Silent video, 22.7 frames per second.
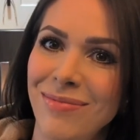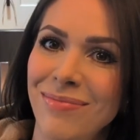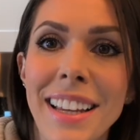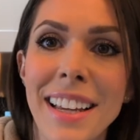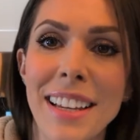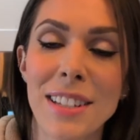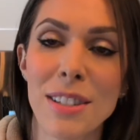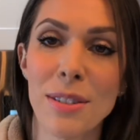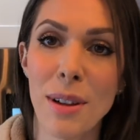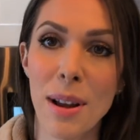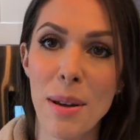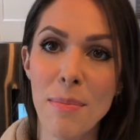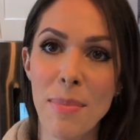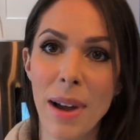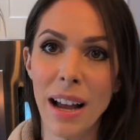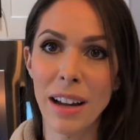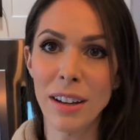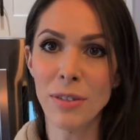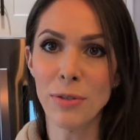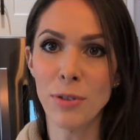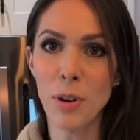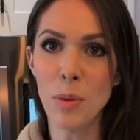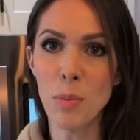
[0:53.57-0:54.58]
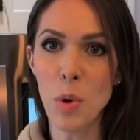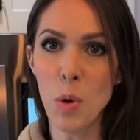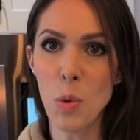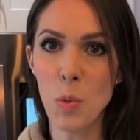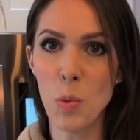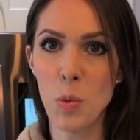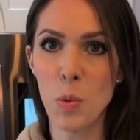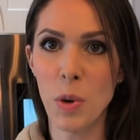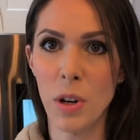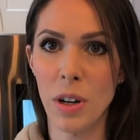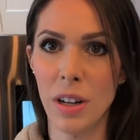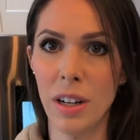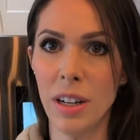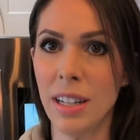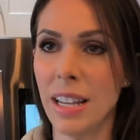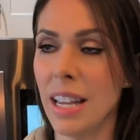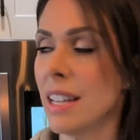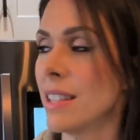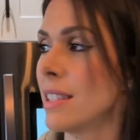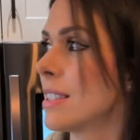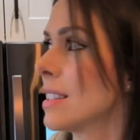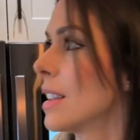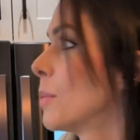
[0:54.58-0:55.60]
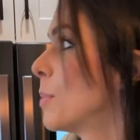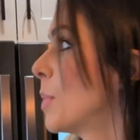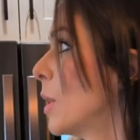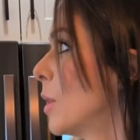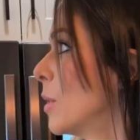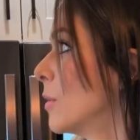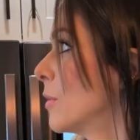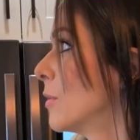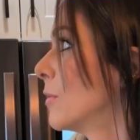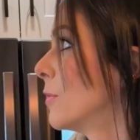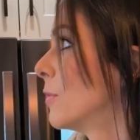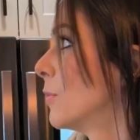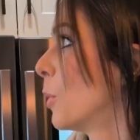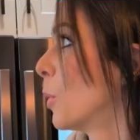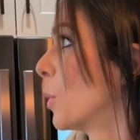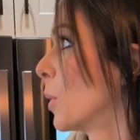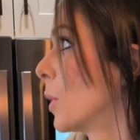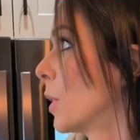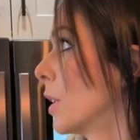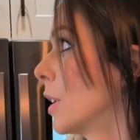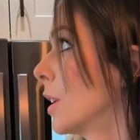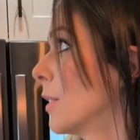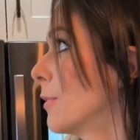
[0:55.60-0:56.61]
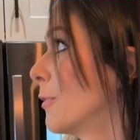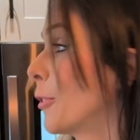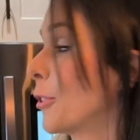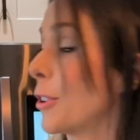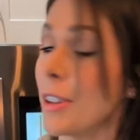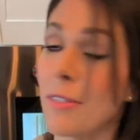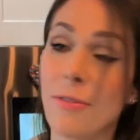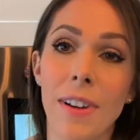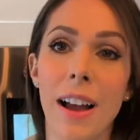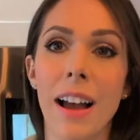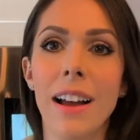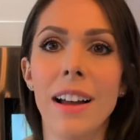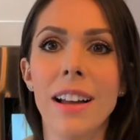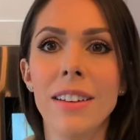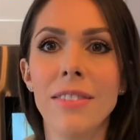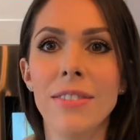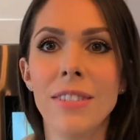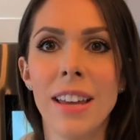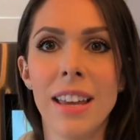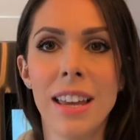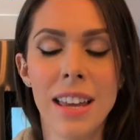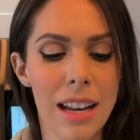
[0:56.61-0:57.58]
Okay, so I'm back from work. It's about 4:45,